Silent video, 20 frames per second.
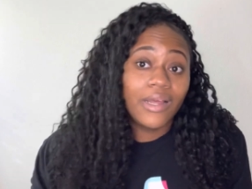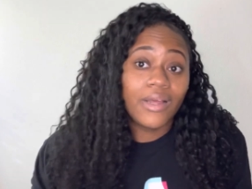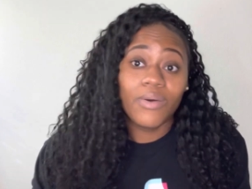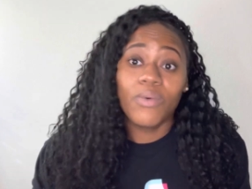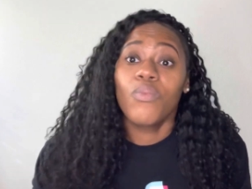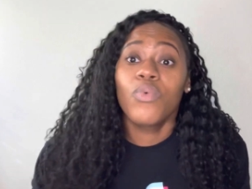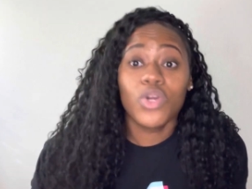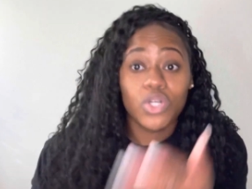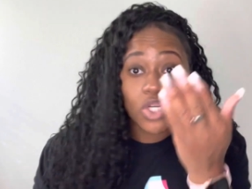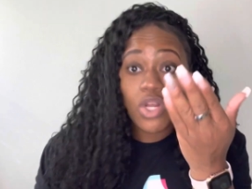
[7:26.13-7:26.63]

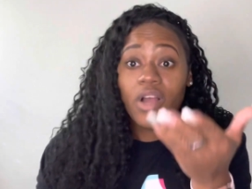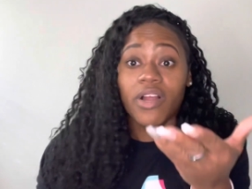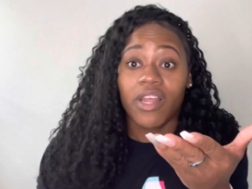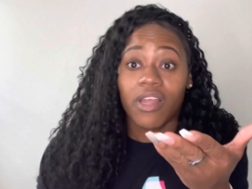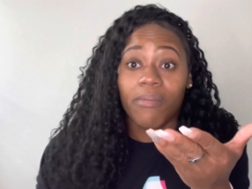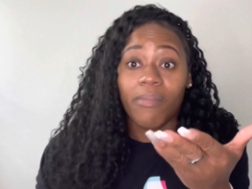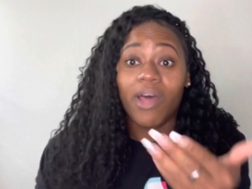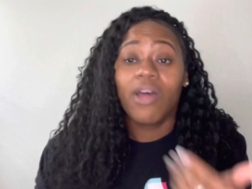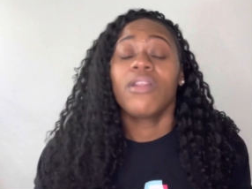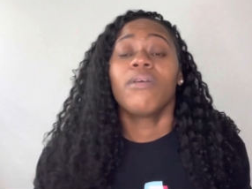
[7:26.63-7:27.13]
we're talking
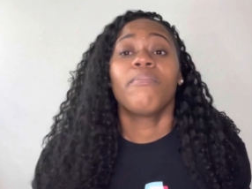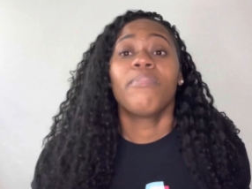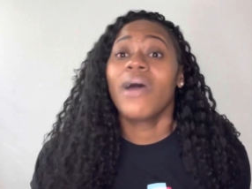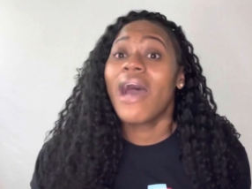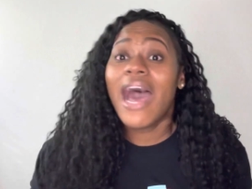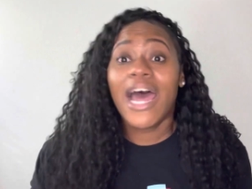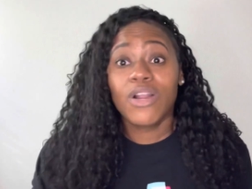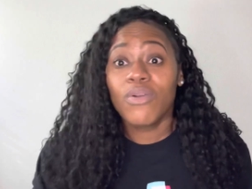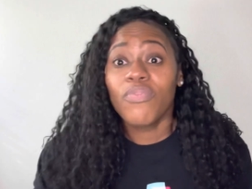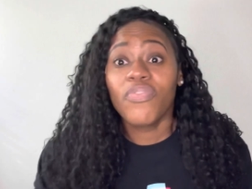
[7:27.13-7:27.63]
about it, but
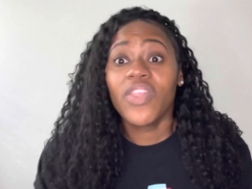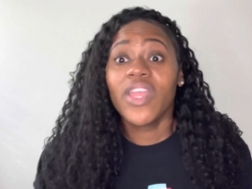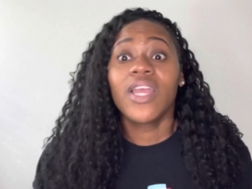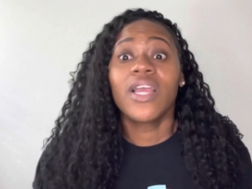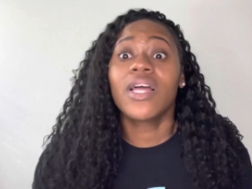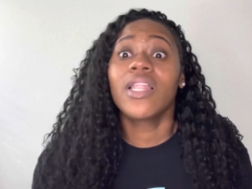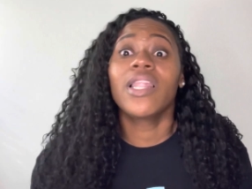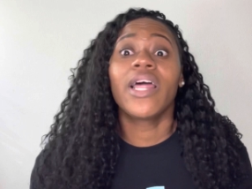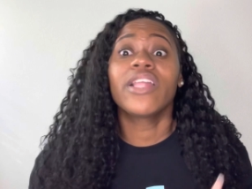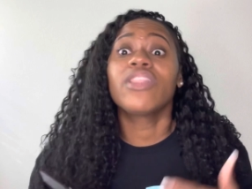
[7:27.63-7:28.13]
I don't
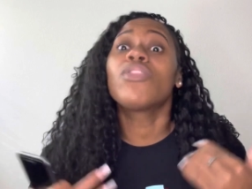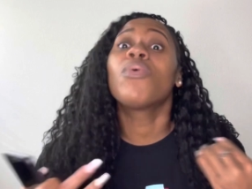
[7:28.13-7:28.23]
think like the